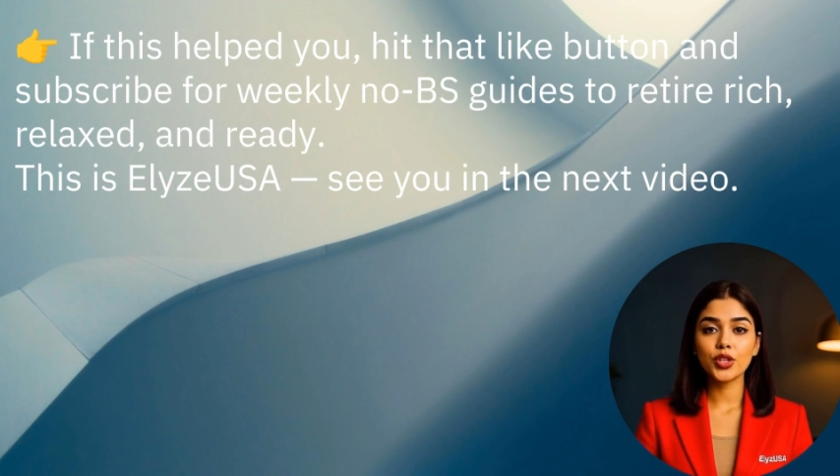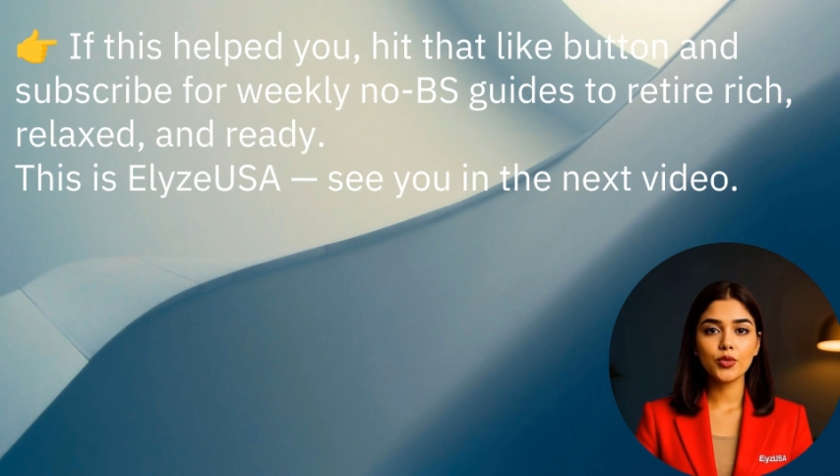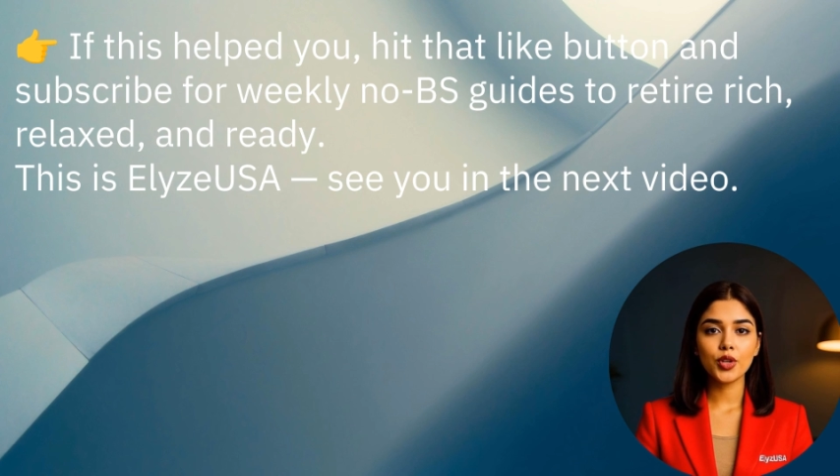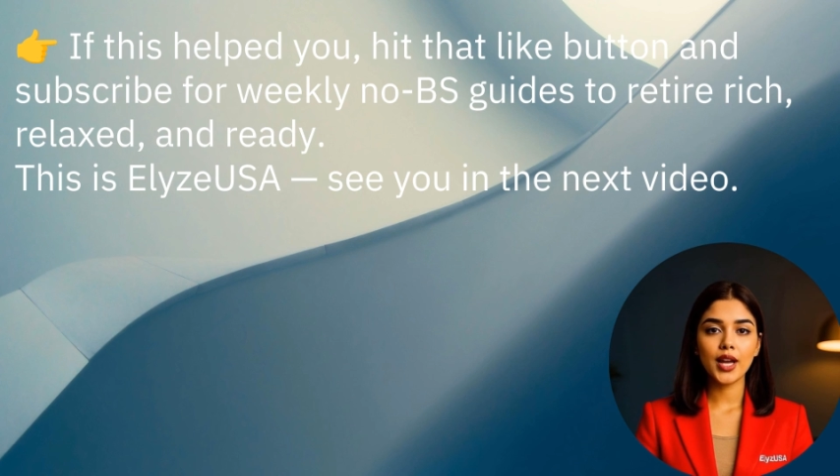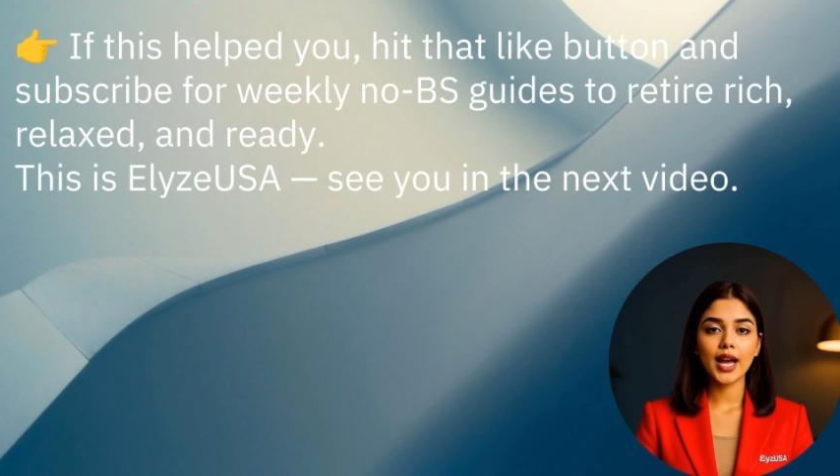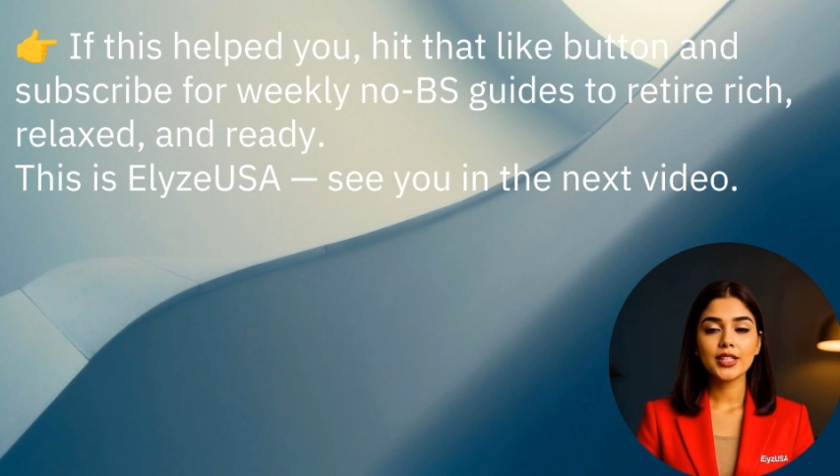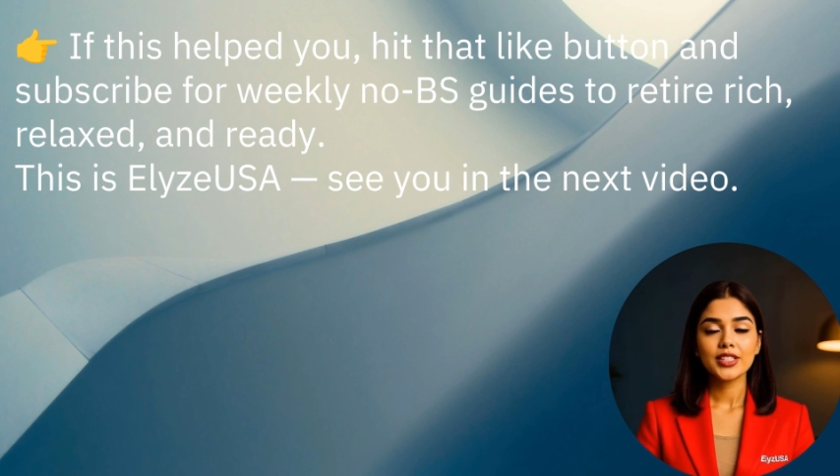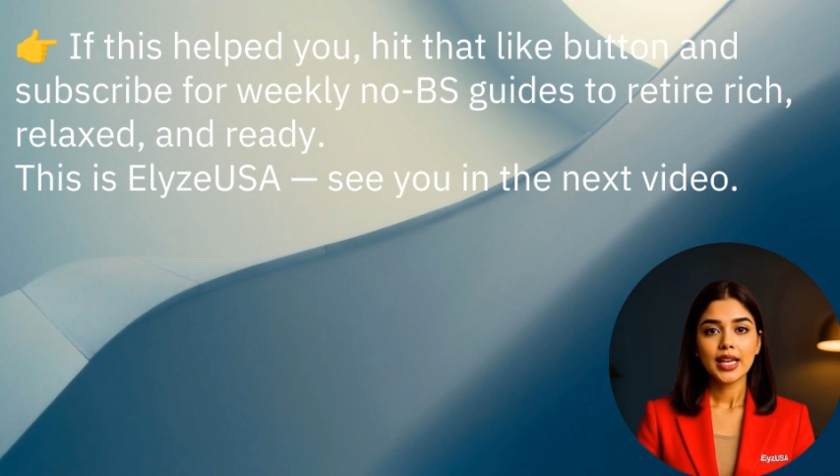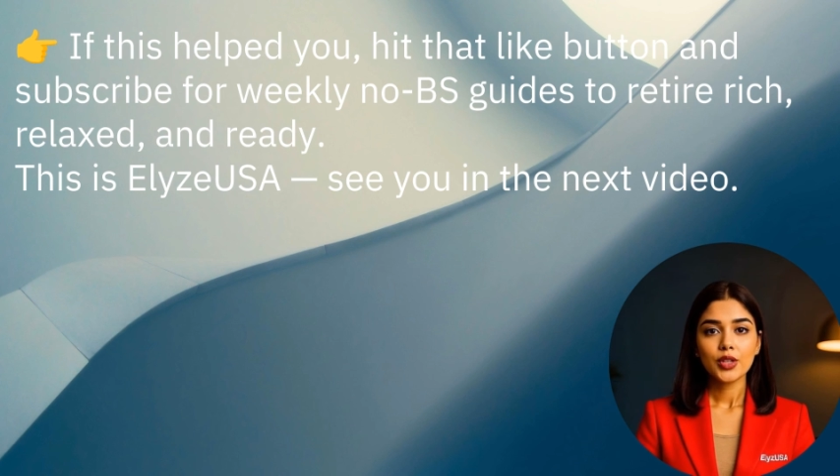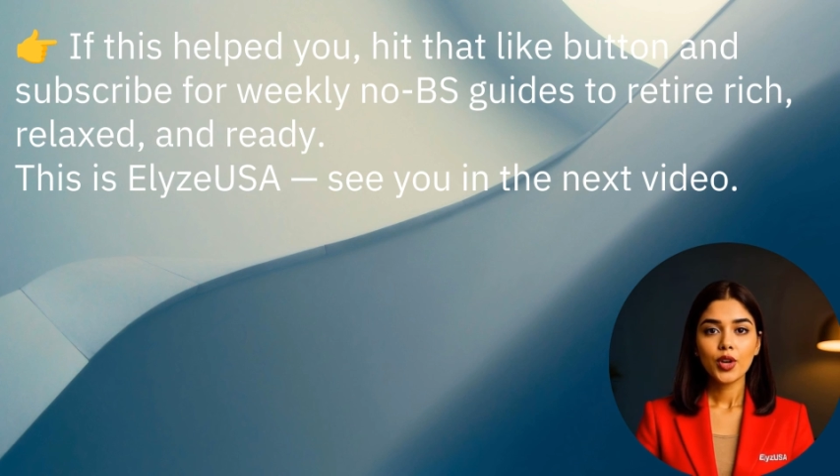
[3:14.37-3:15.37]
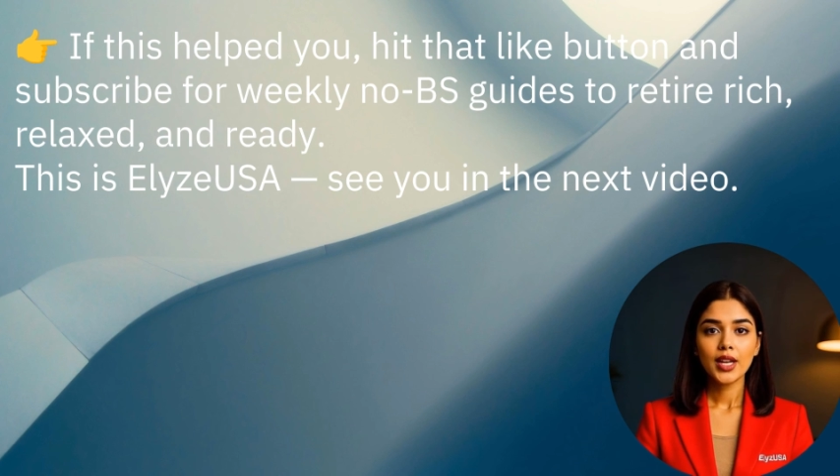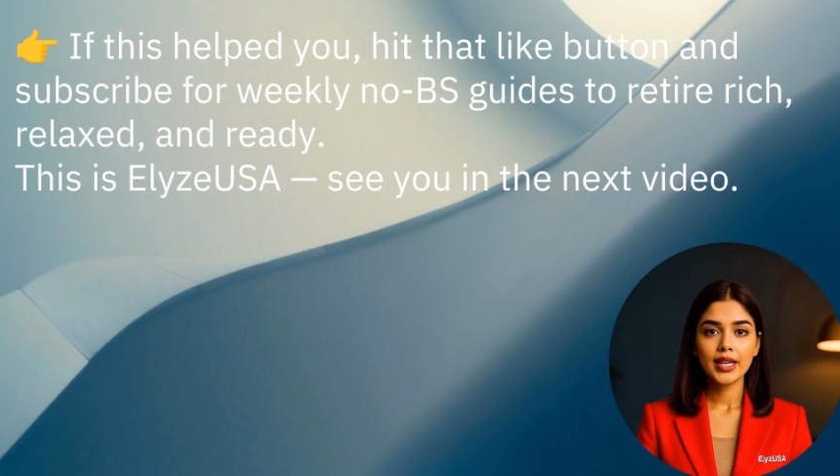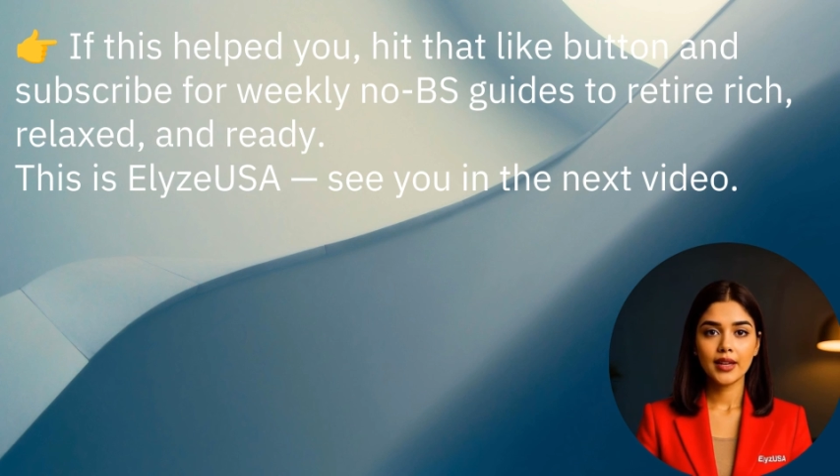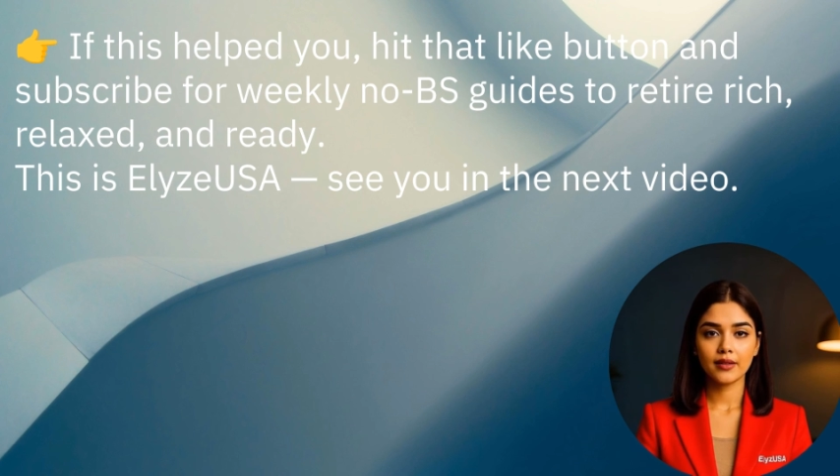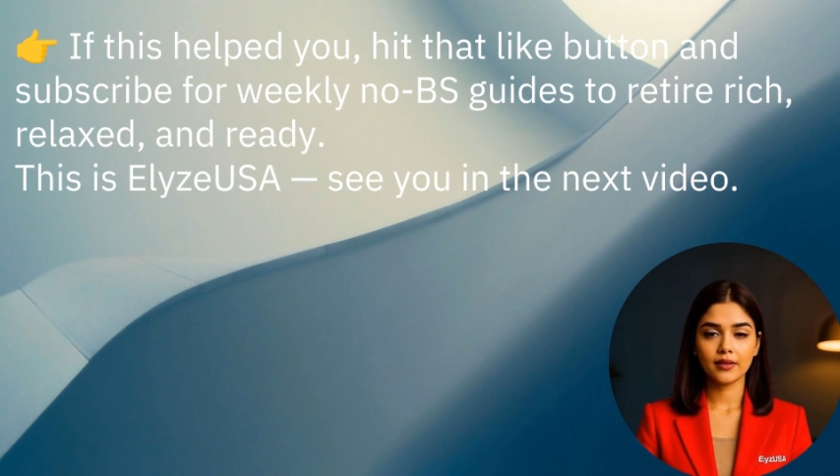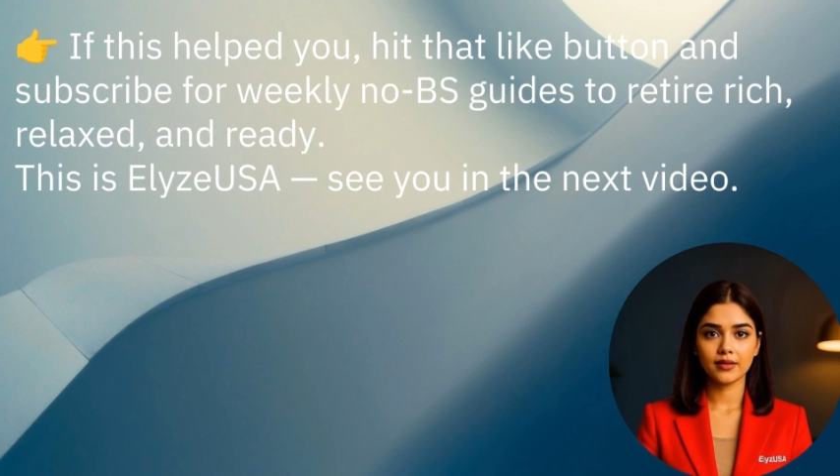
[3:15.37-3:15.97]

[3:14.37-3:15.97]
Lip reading: relaxed, and ready.